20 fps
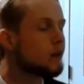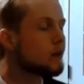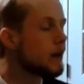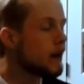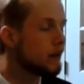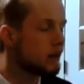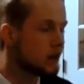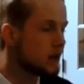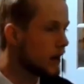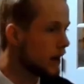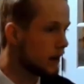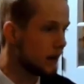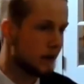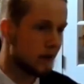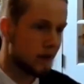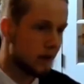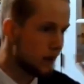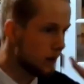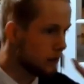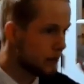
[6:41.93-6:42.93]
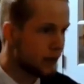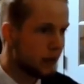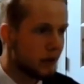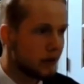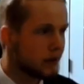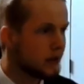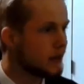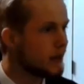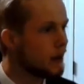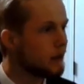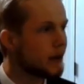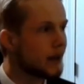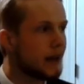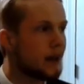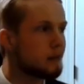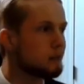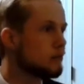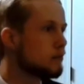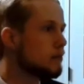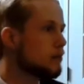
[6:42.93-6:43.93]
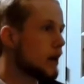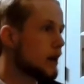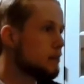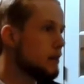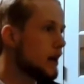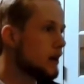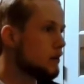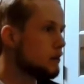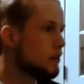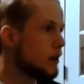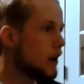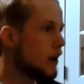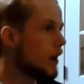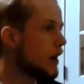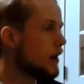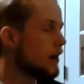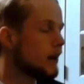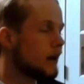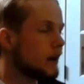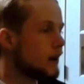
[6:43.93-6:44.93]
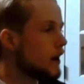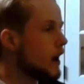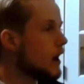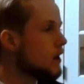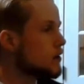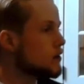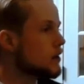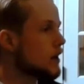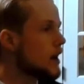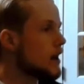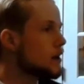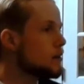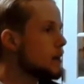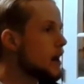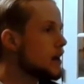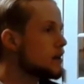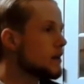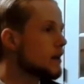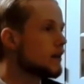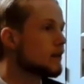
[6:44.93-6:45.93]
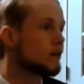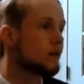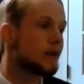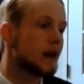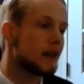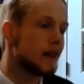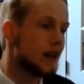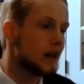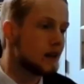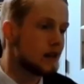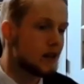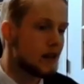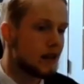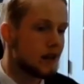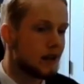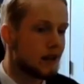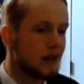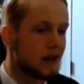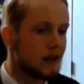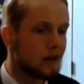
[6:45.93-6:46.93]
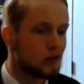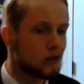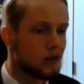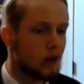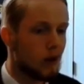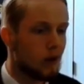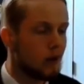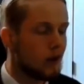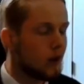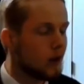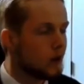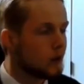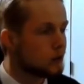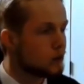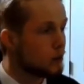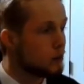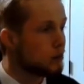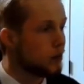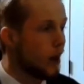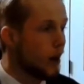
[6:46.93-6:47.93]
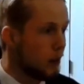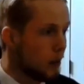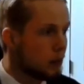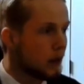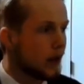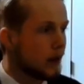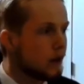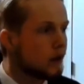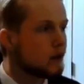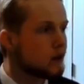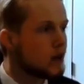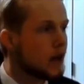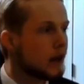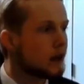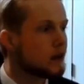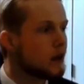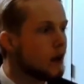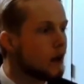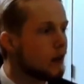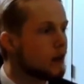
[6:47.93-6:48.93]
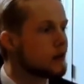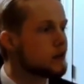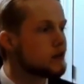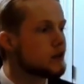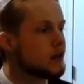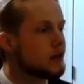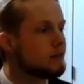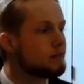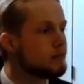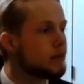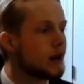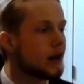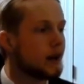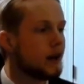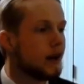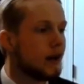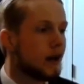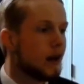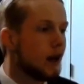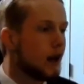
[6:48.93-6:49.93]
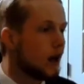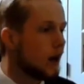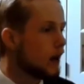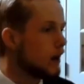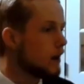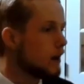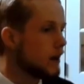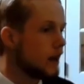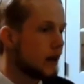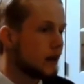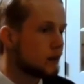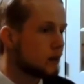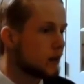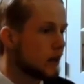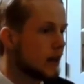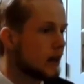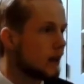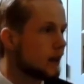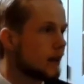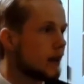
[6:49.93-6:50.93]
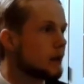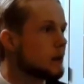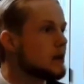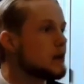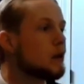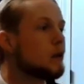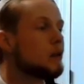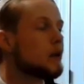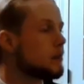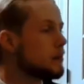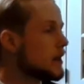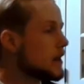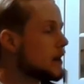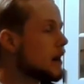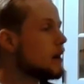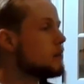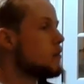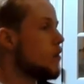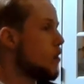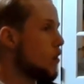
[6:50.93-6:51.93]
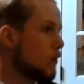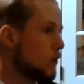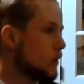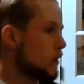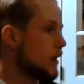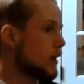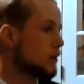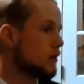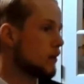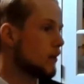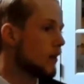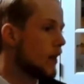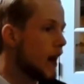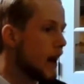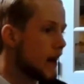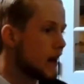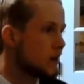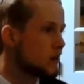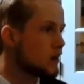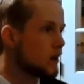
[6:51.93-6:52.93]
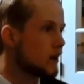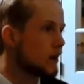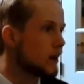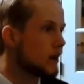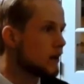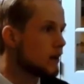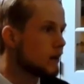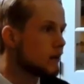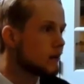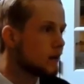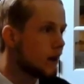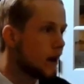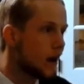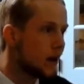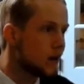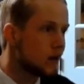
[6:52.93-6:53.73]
have a technical difficulty, now we can't play baseball. I just can't imagine that's the way they intended it. So probably good technology, but as with anything, we don't want to become overly reliant on it. Right.